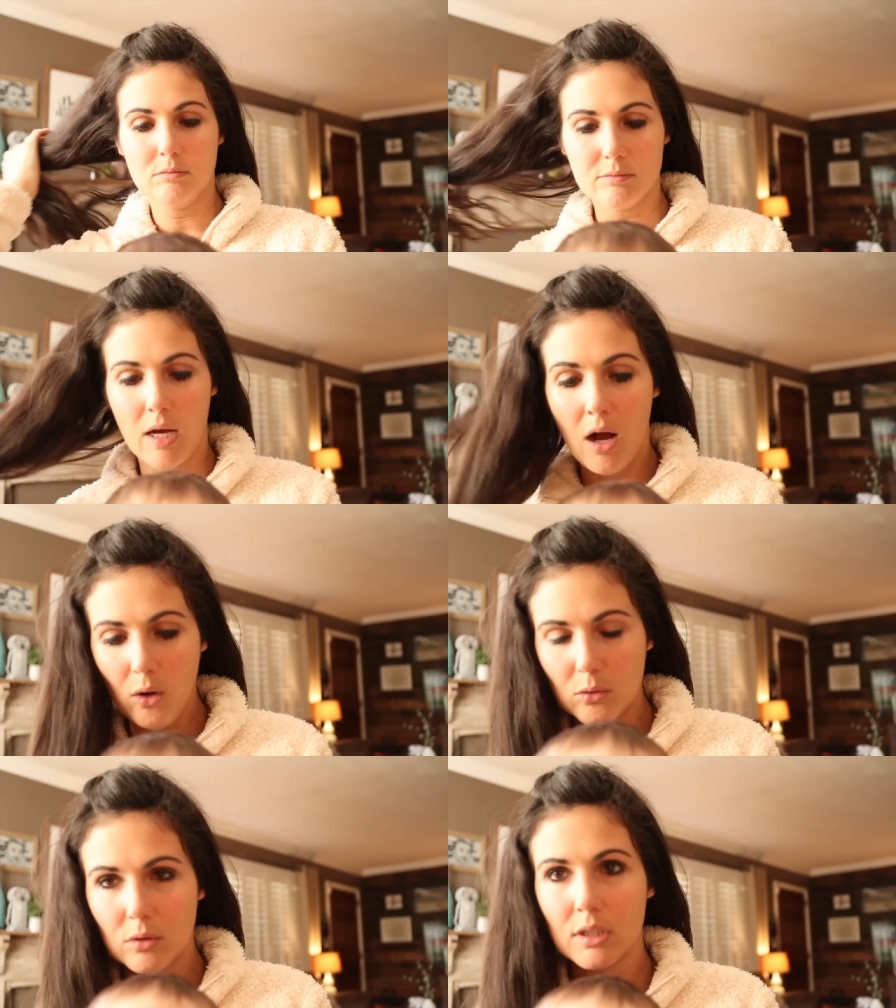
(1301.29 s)

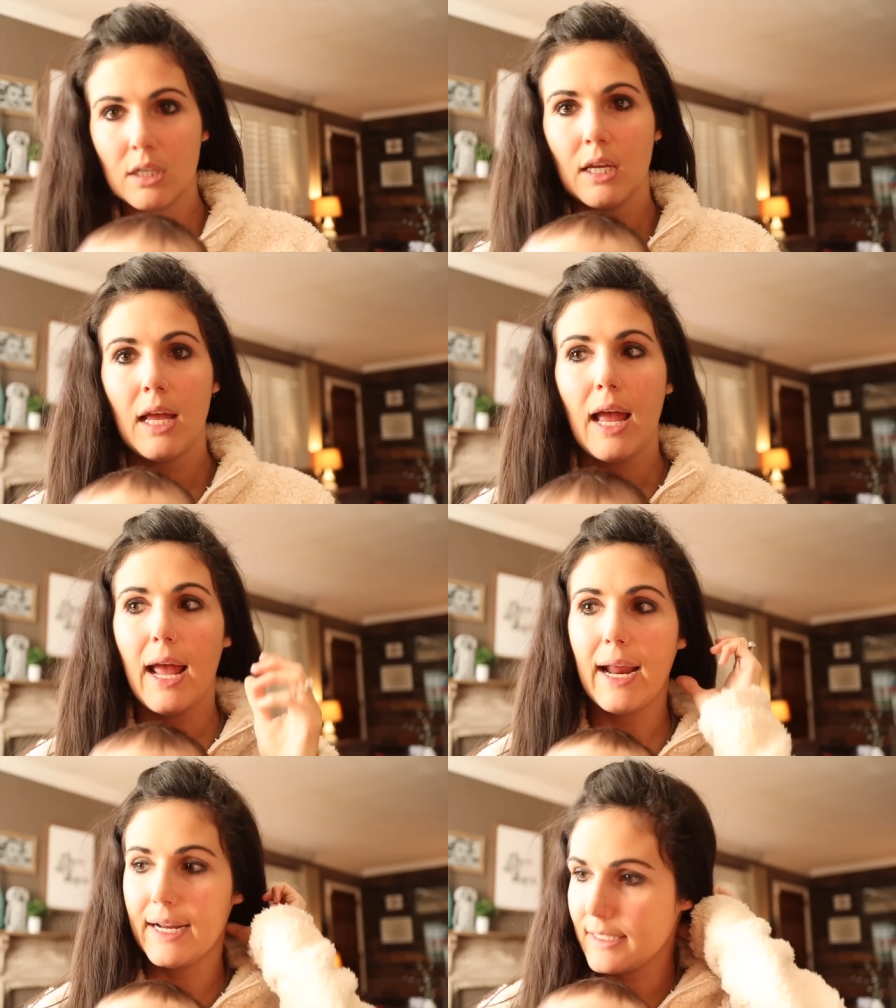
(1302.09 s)
No.
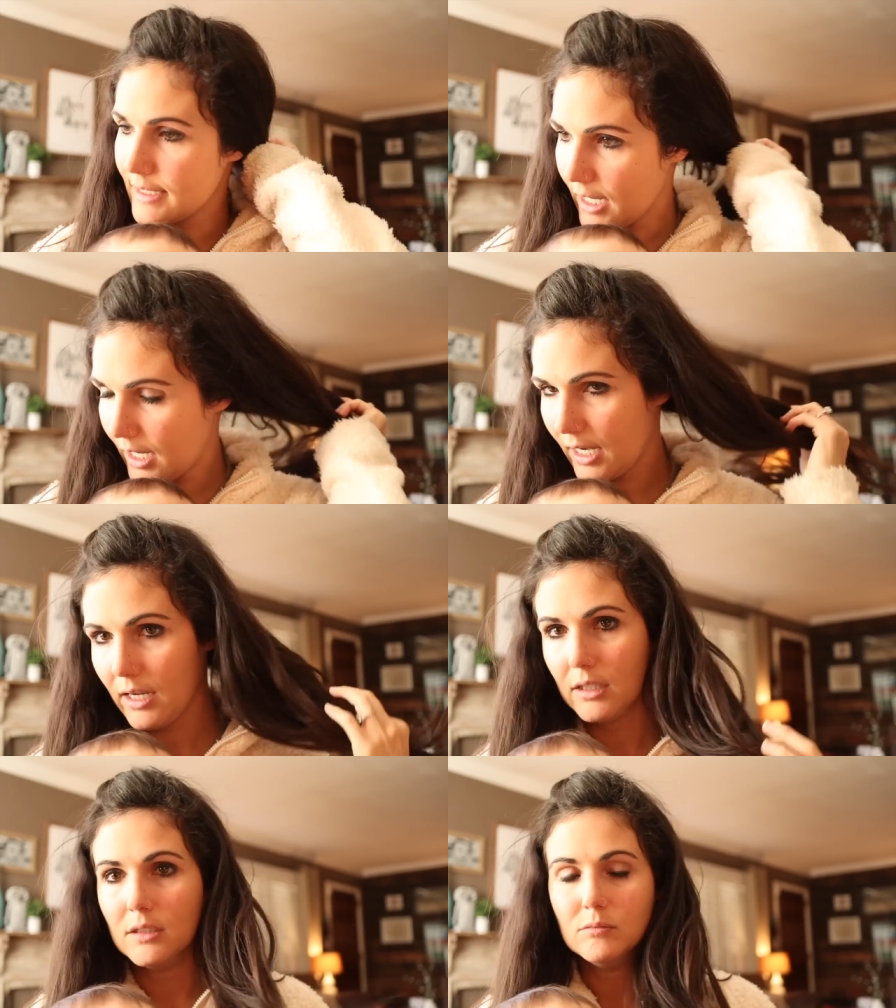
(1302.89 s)
And
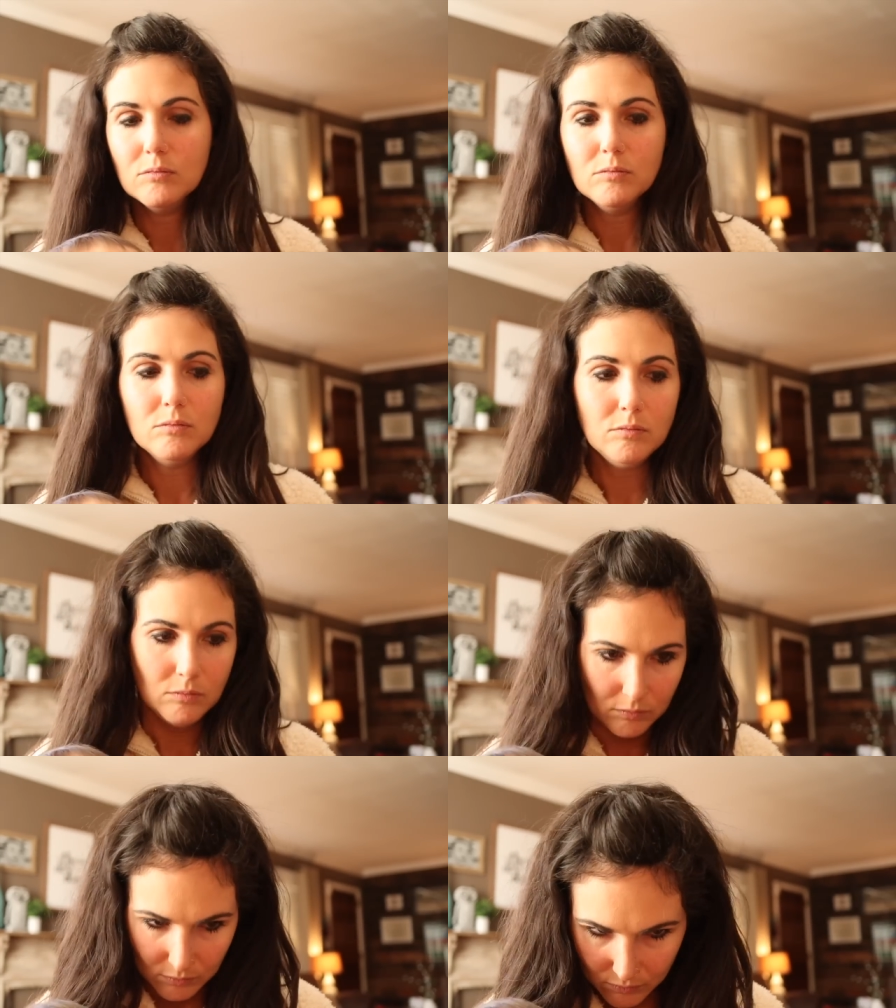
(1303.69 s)

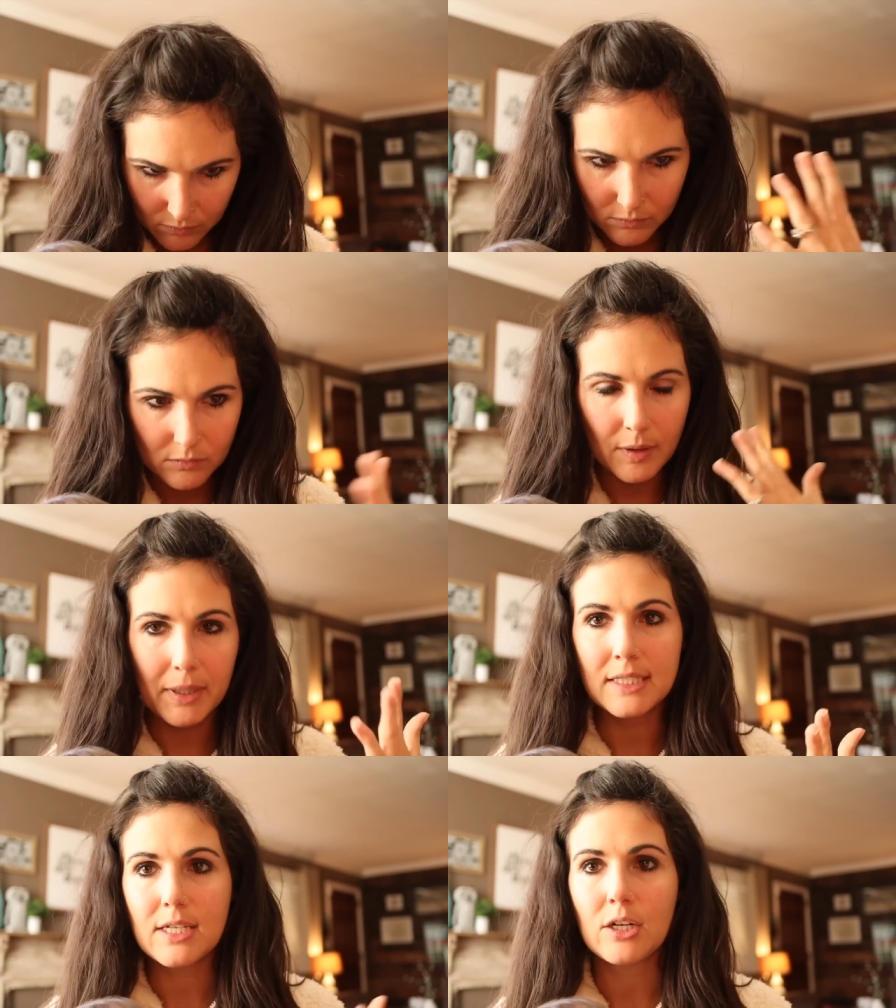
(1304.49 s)
I'm
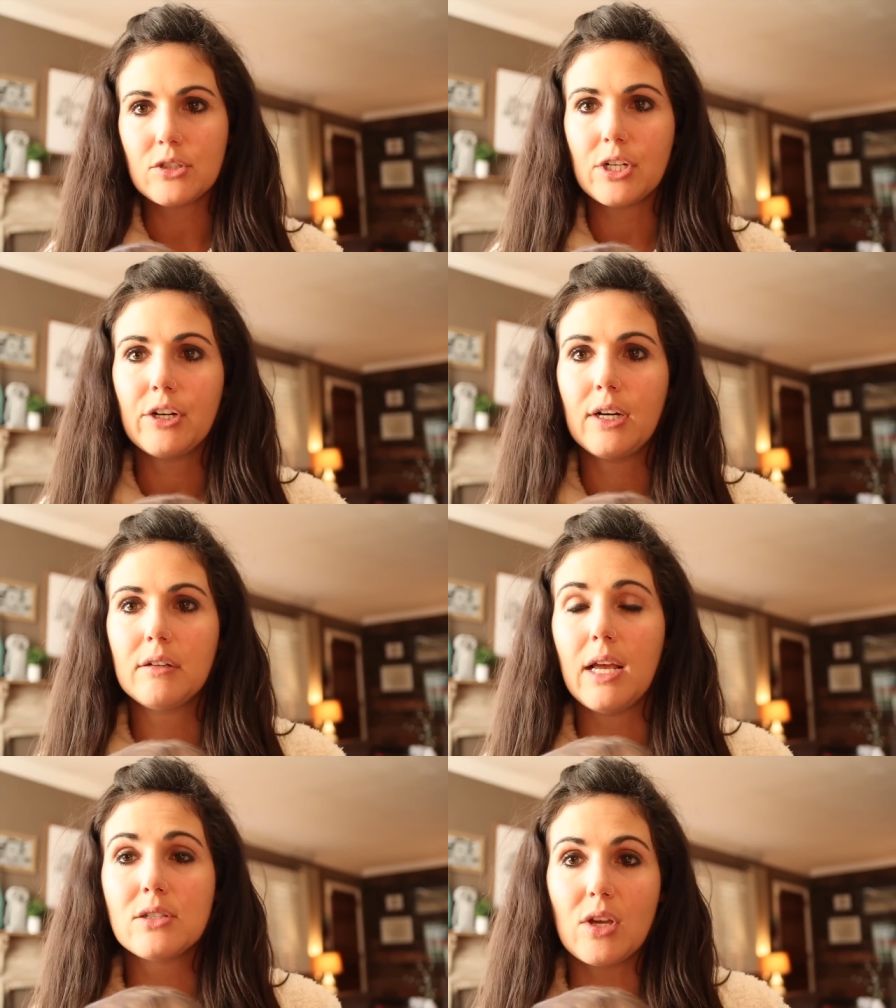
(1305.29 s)
getting sicker and sicker,
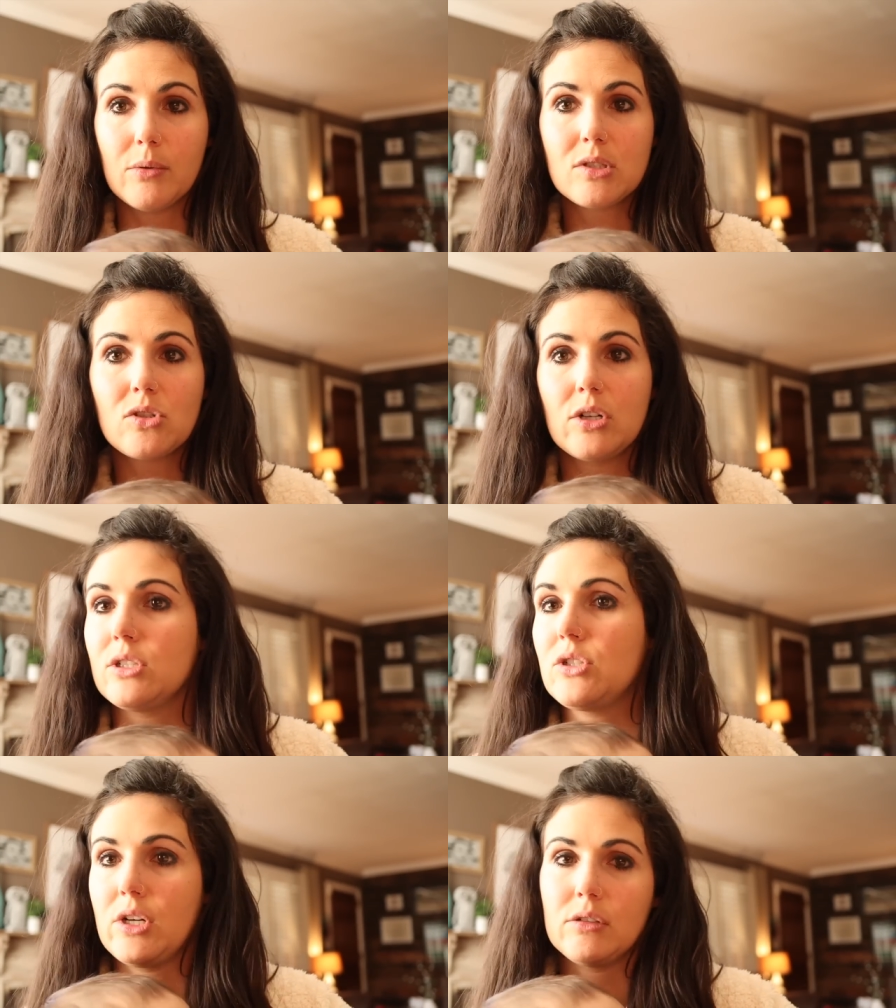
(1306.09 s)
and so it's starting
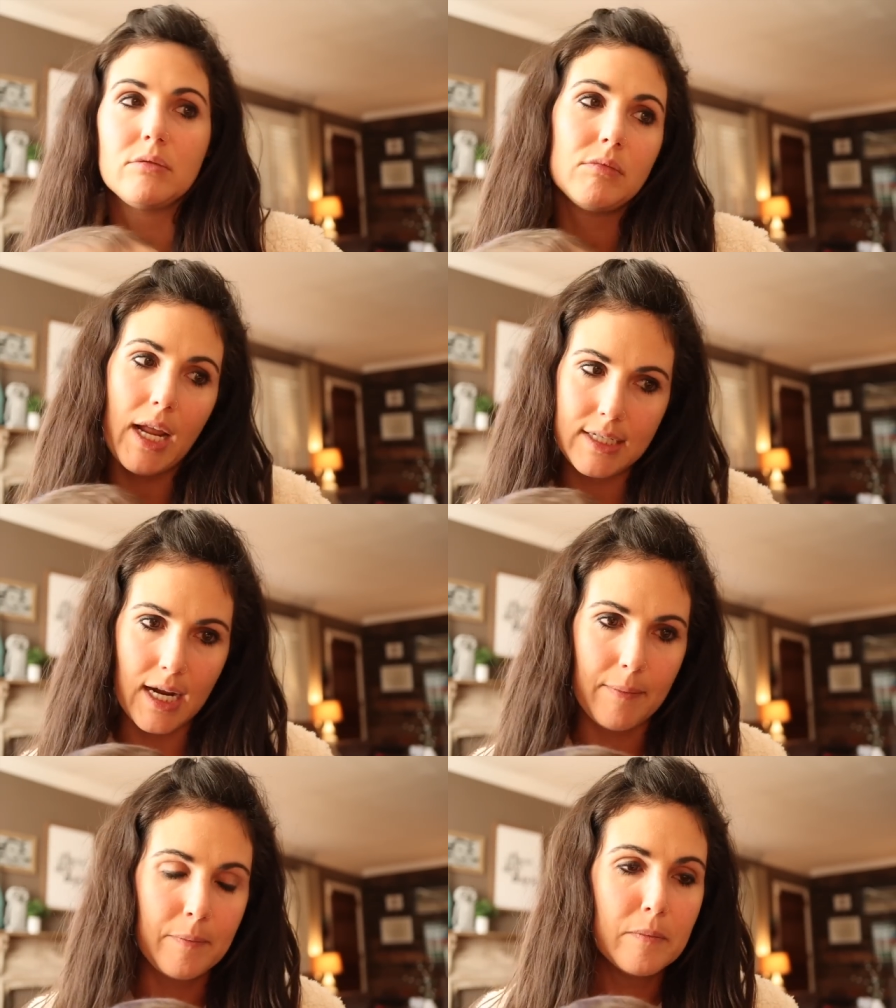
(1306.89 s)
to turn
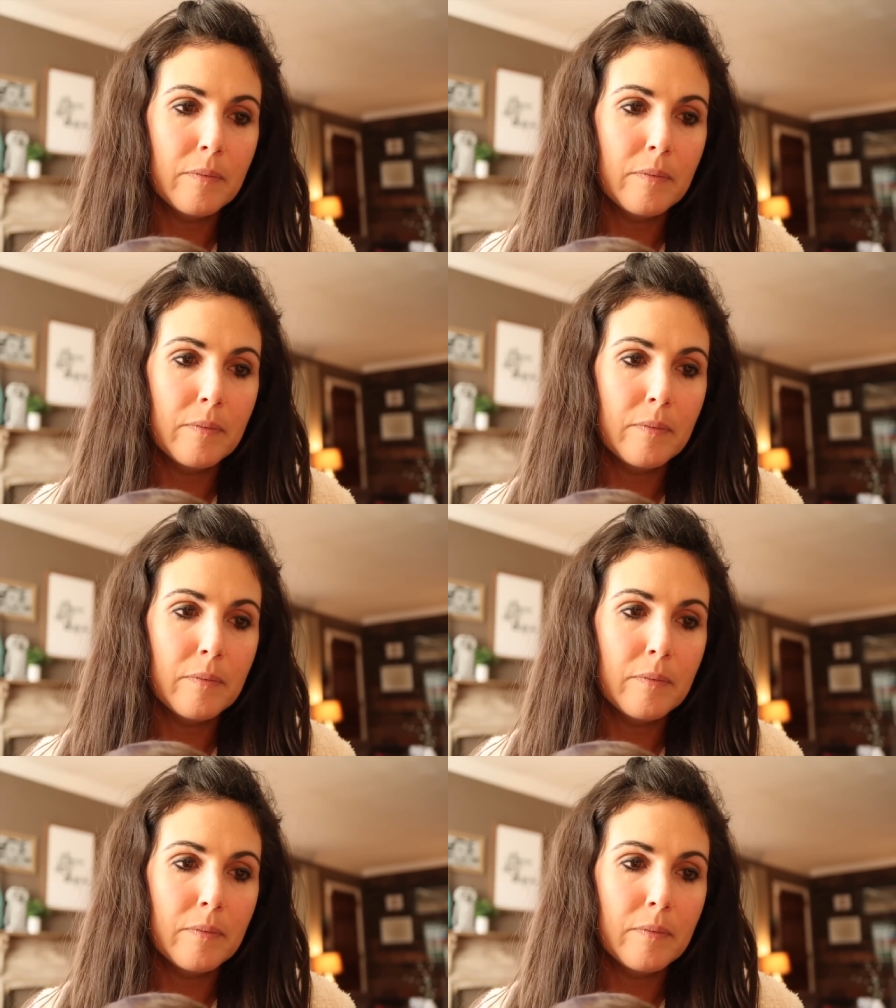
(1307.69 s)
nighttime.